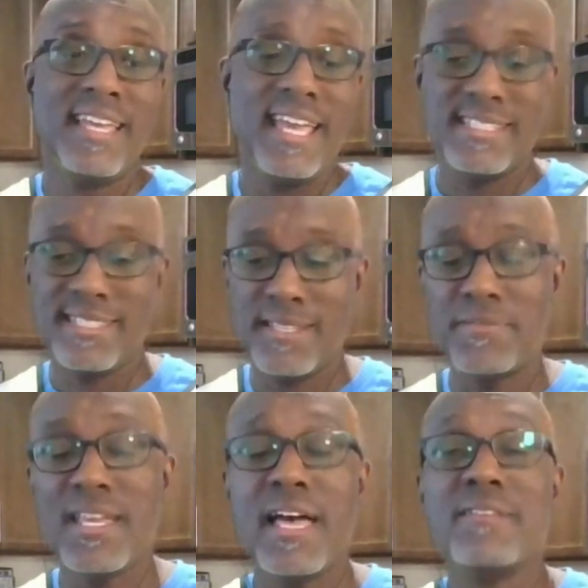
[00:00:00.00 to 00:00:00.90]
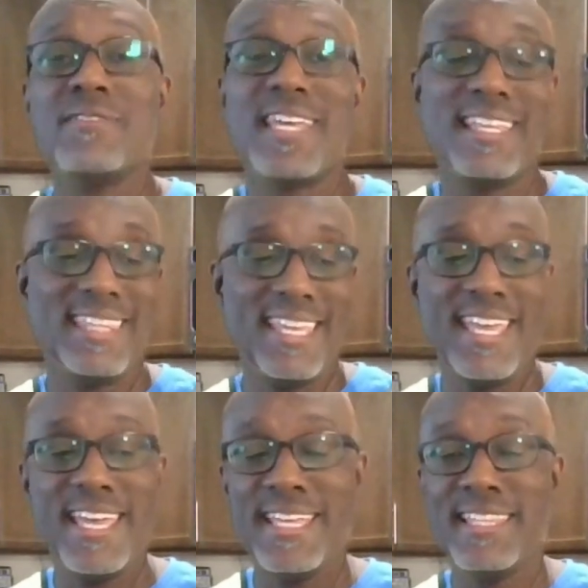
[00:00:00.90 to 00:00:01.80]
And sometimes at the
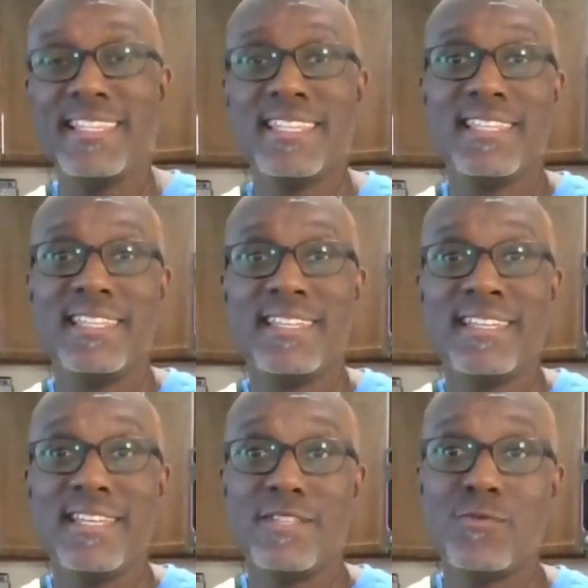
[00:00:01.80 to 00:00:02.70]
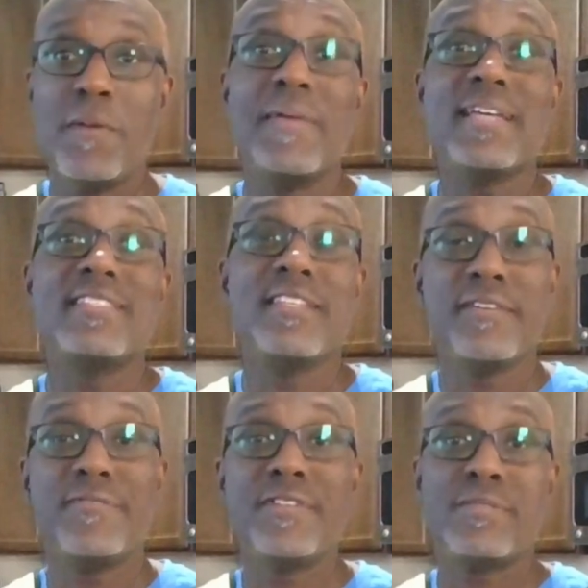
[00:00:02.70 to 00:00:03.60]
end is what makes the
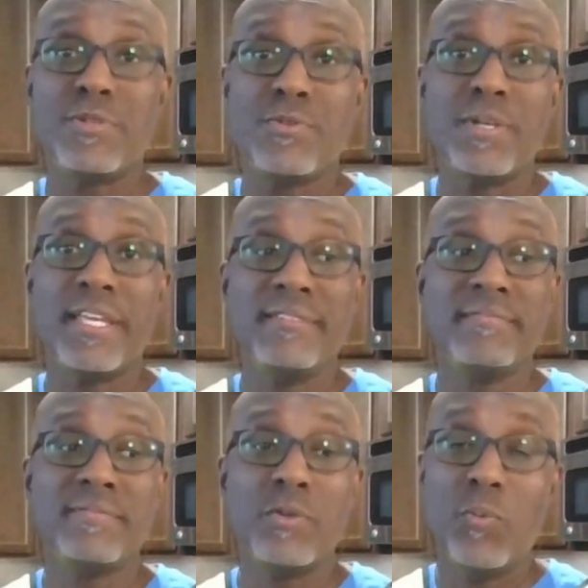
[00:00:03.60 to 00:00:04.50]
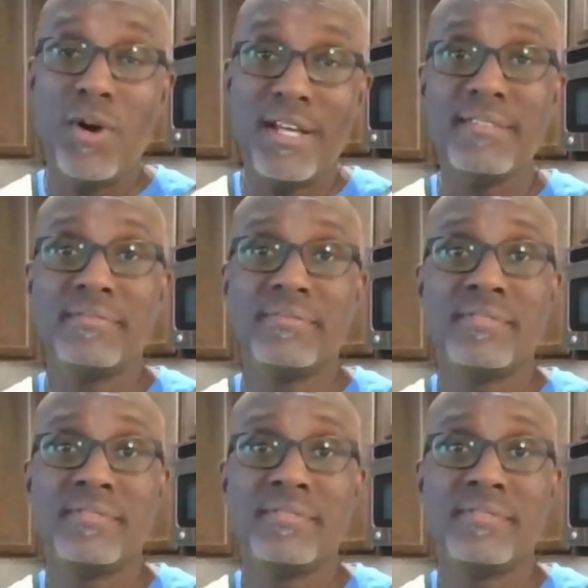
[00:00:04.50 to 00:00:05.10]
difference between one,